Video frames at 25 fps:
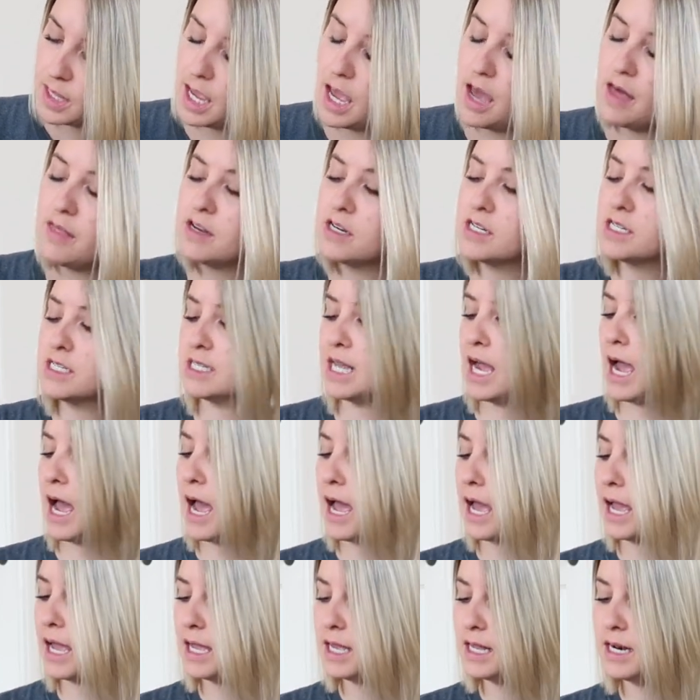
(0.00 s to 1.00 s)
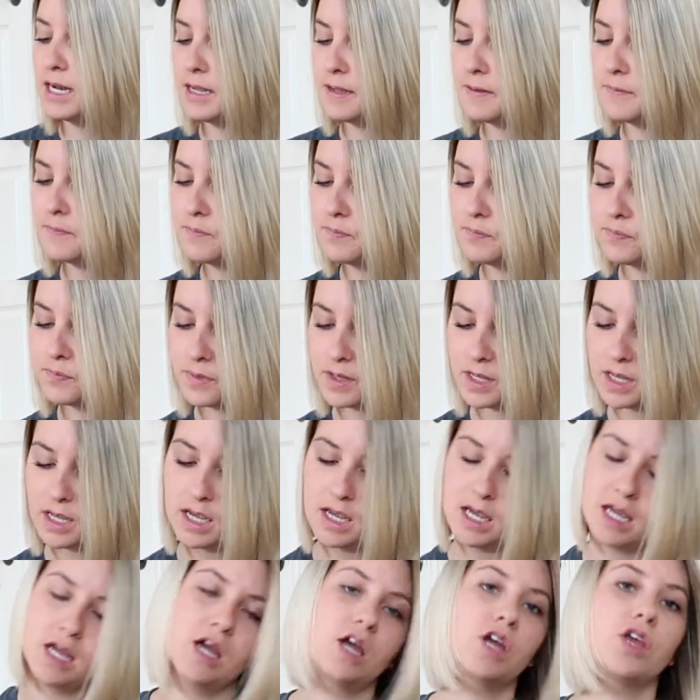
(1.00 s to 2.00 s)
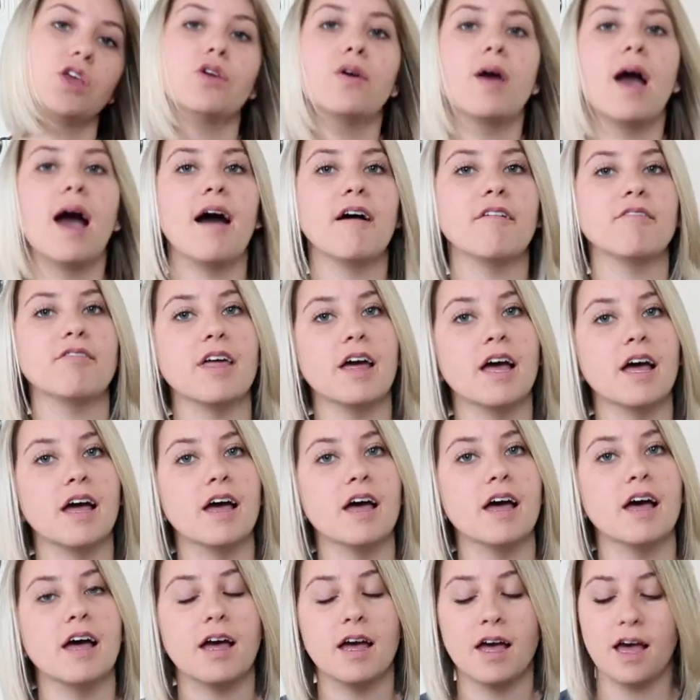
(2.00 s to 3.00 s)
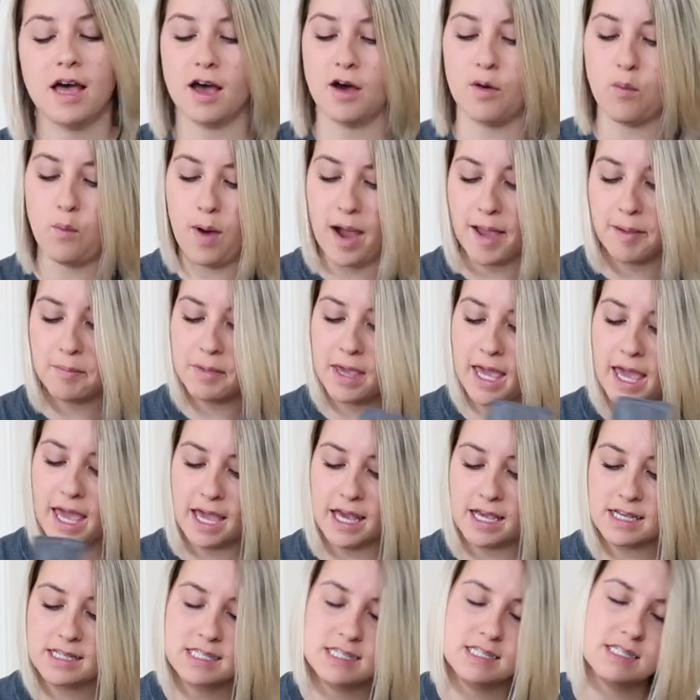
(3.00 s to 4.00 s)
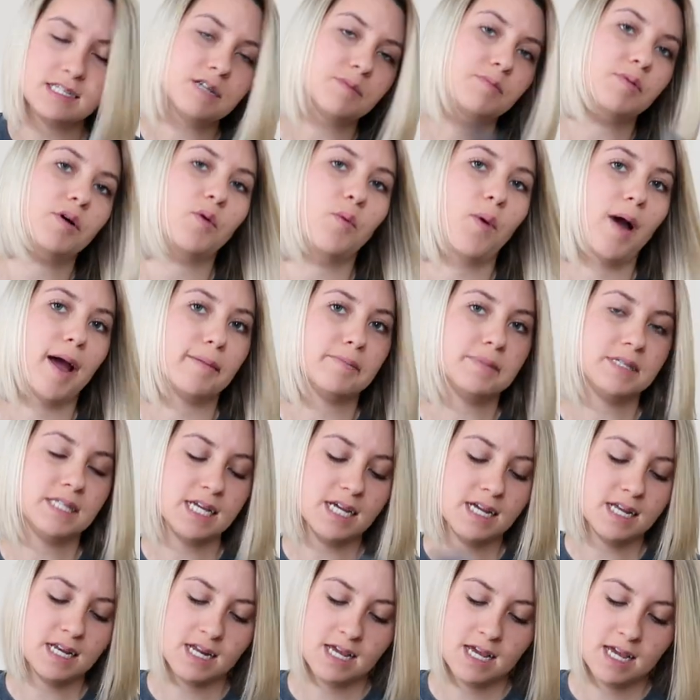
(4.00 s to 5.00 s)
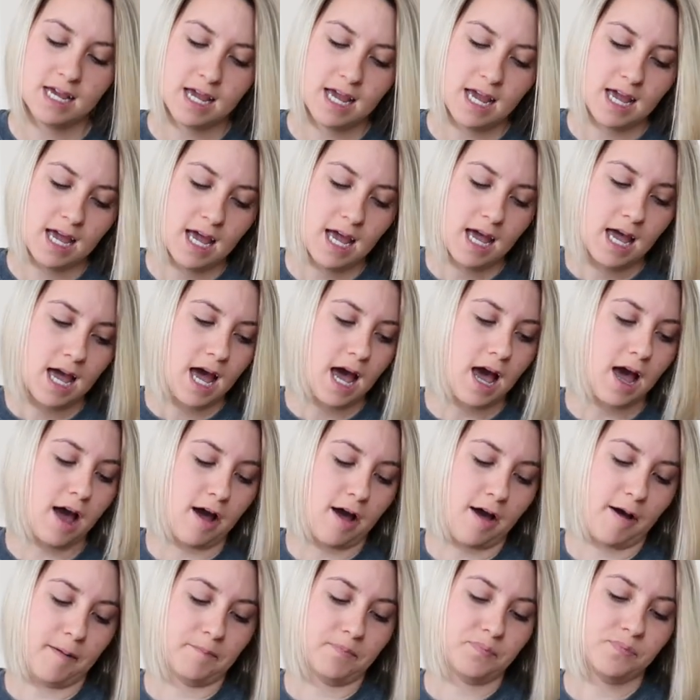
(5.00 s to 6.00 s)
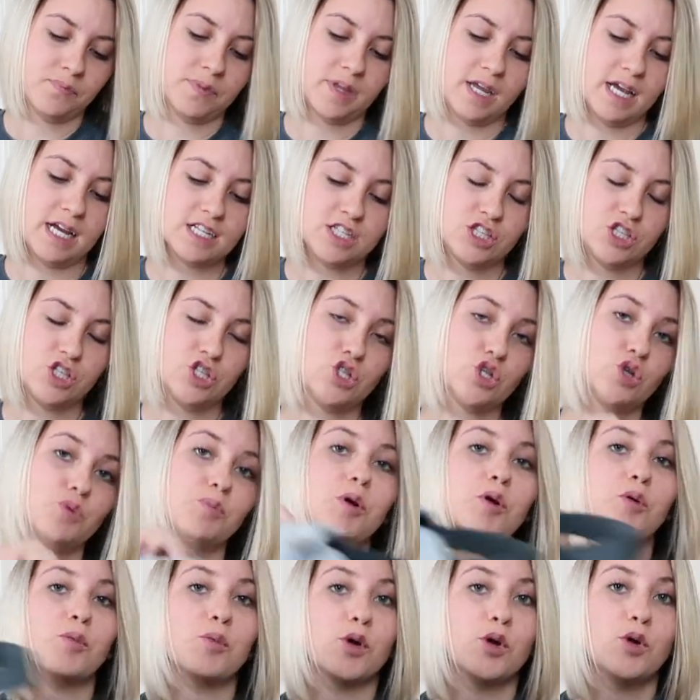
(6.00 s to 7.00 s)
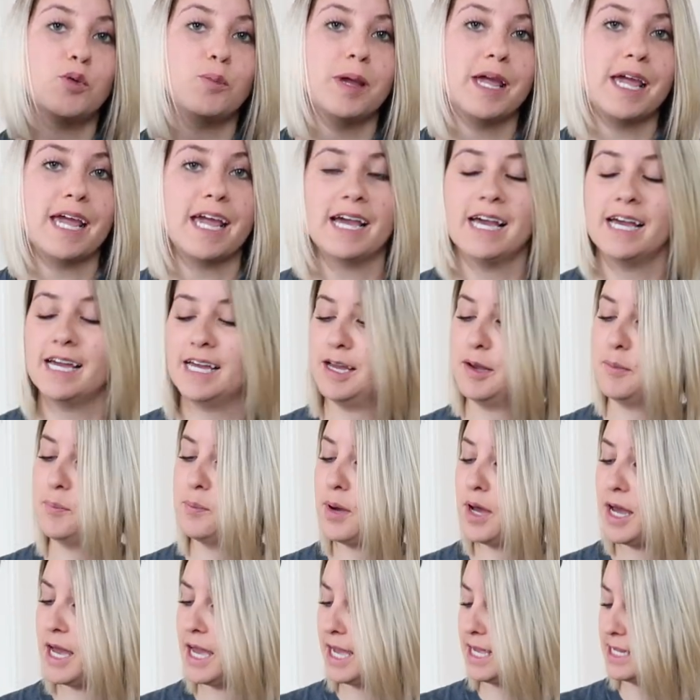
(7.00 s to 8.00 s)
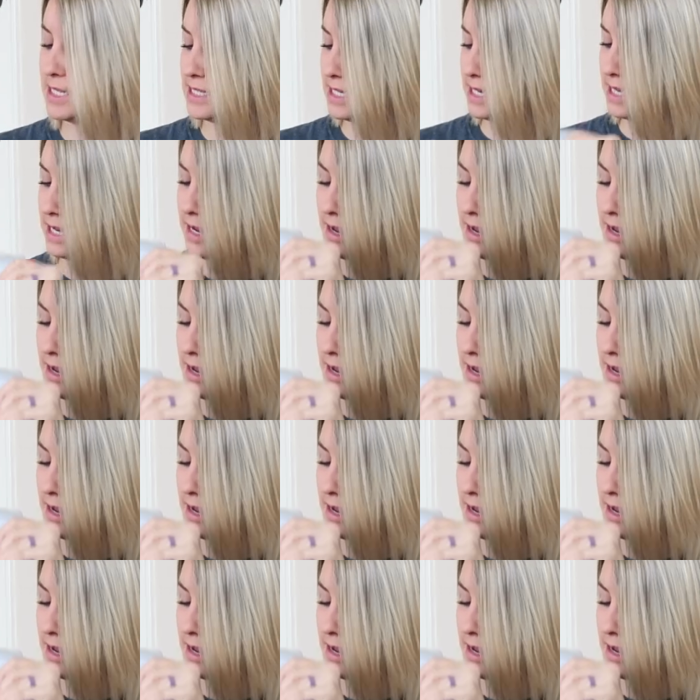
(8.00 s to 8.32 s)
the other side you have the wipe case to put wipes in. It's super roomy, but